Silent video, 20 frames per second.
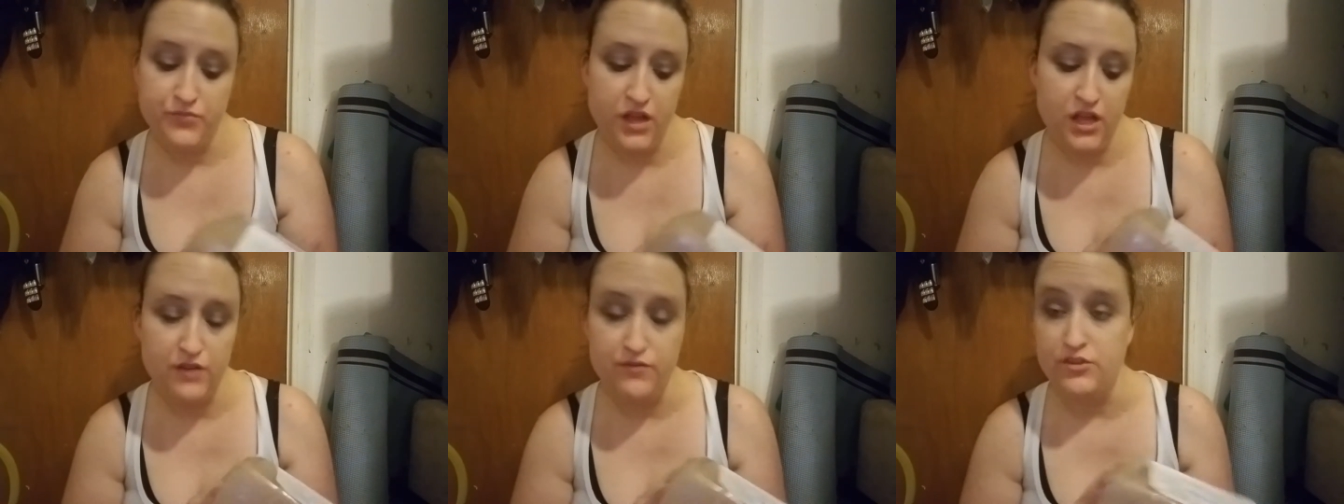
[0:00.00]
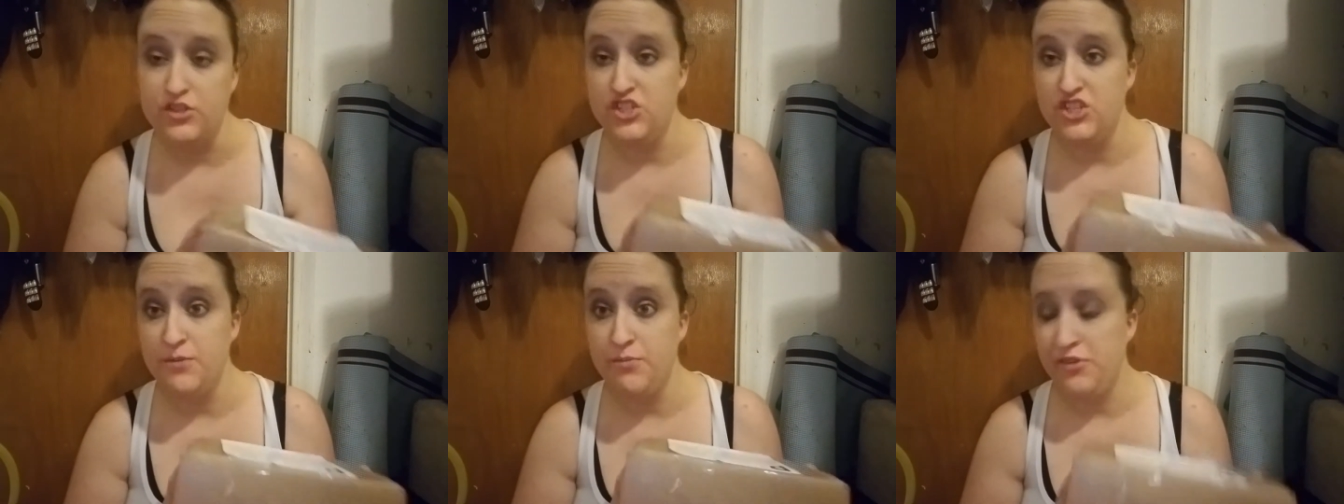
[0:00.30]
of a
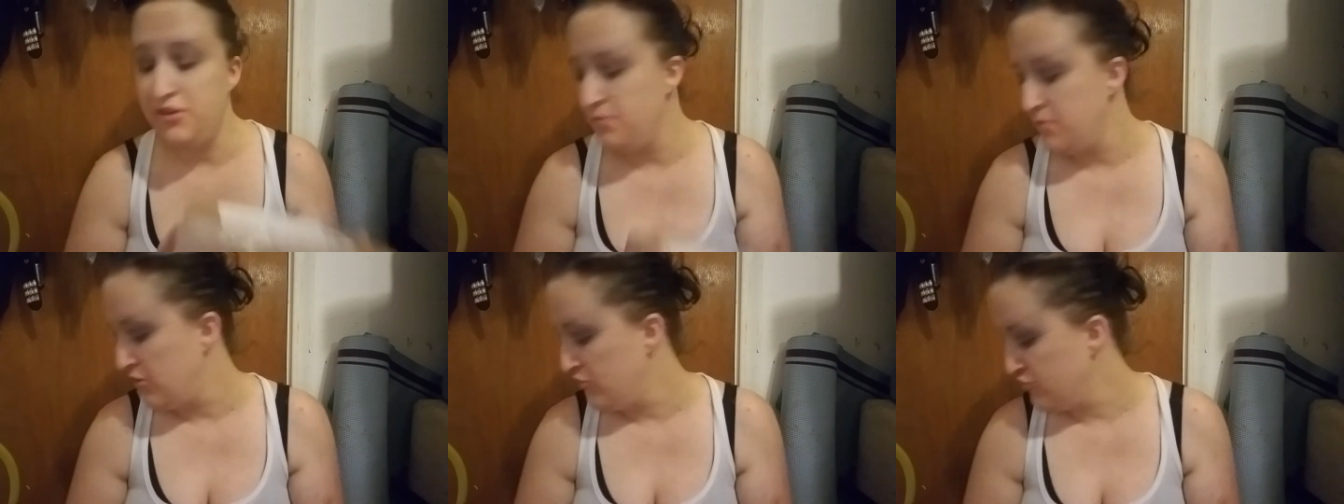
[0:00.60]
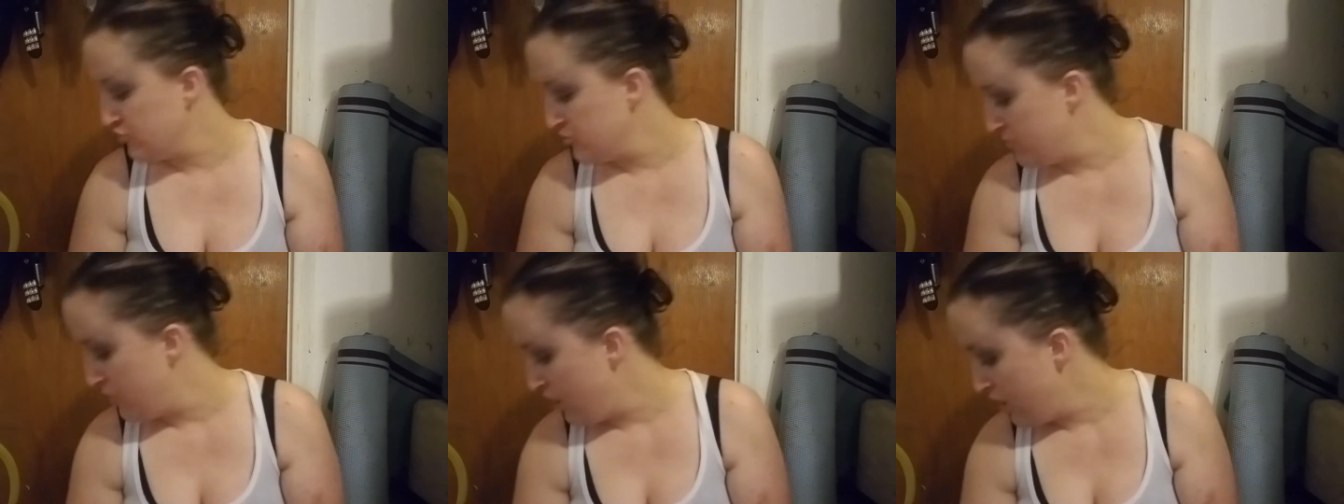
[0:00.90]
gypsy
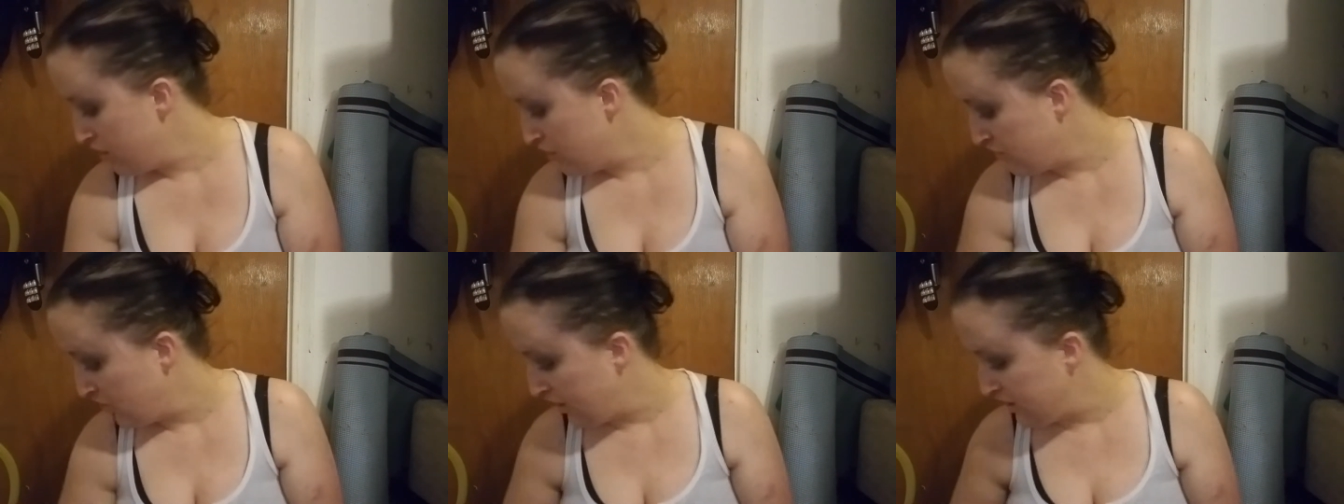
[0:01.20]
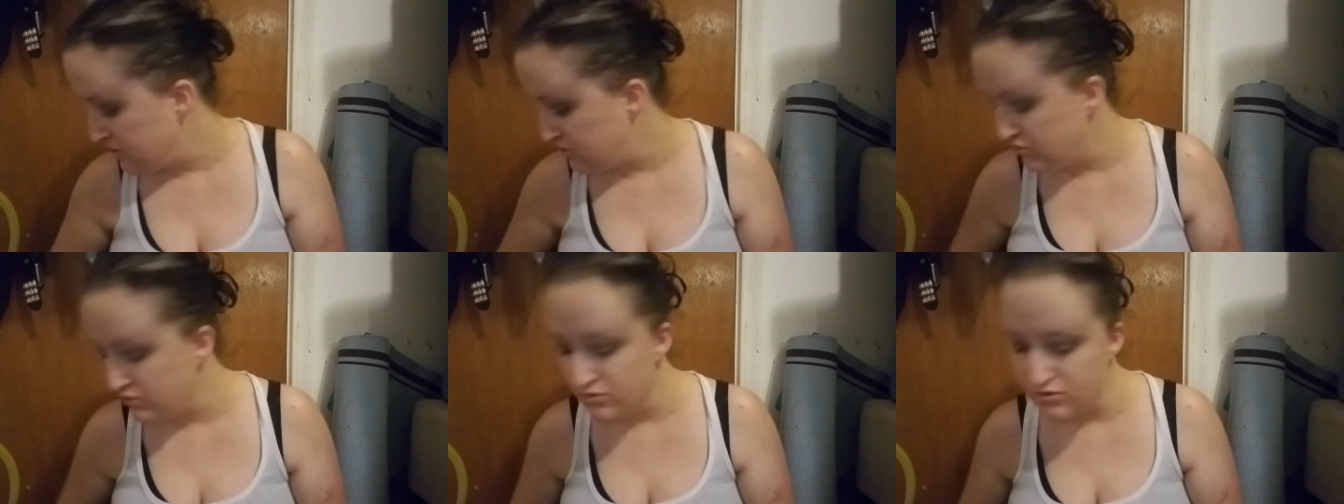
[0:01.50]
mystery box. I
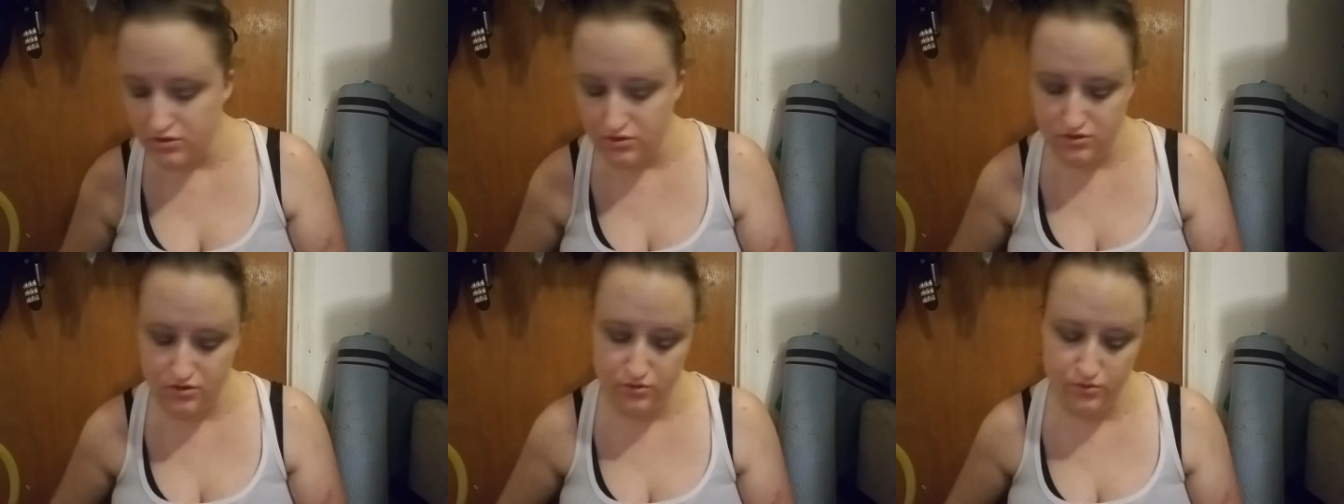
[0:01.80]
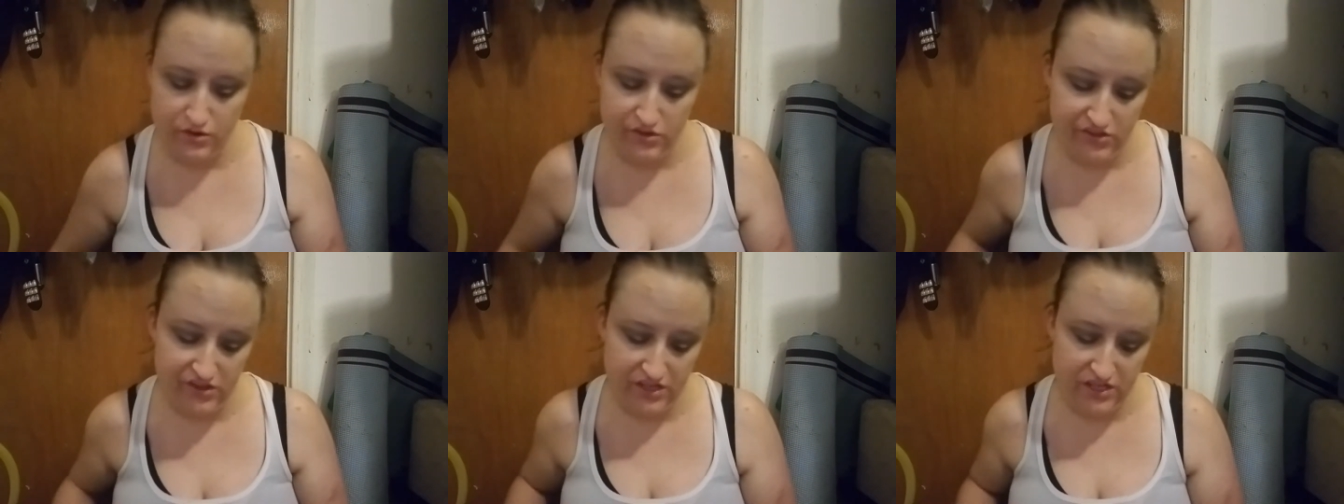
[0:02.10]
do not know
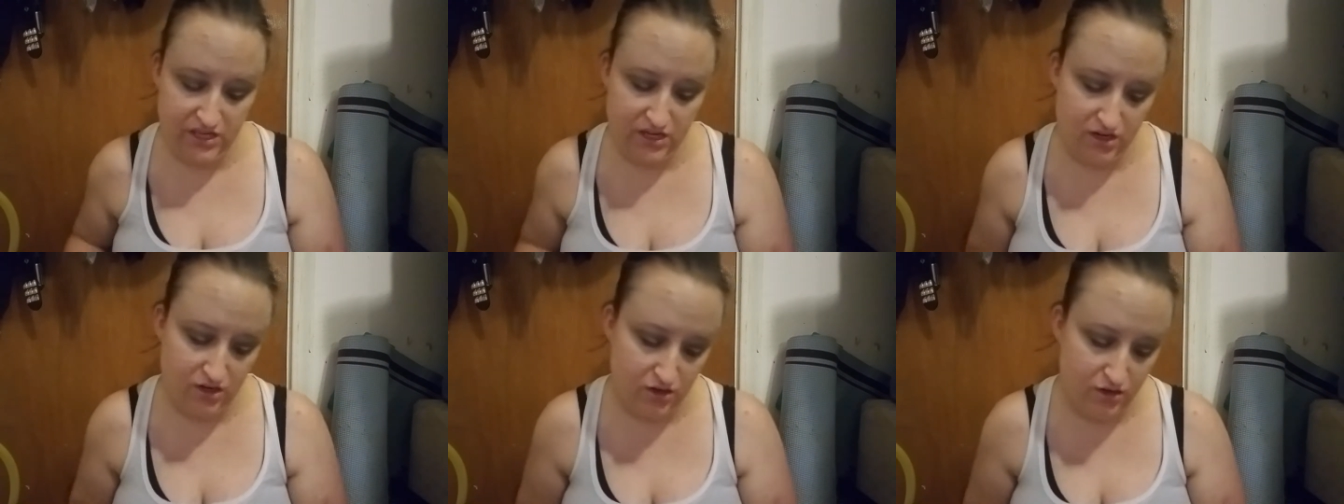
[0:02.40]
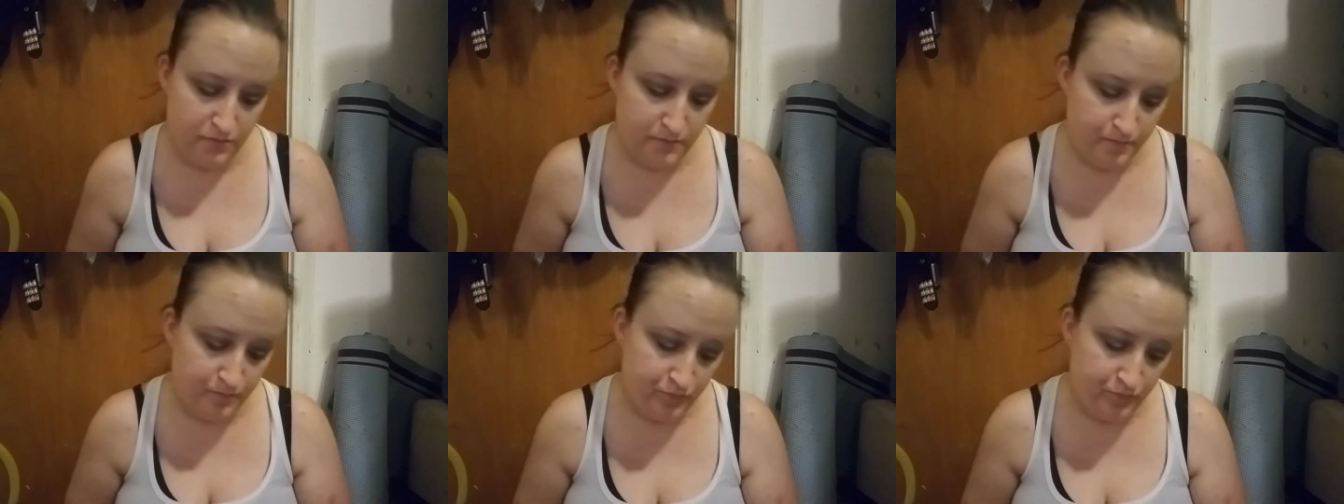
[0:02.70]
what's in here.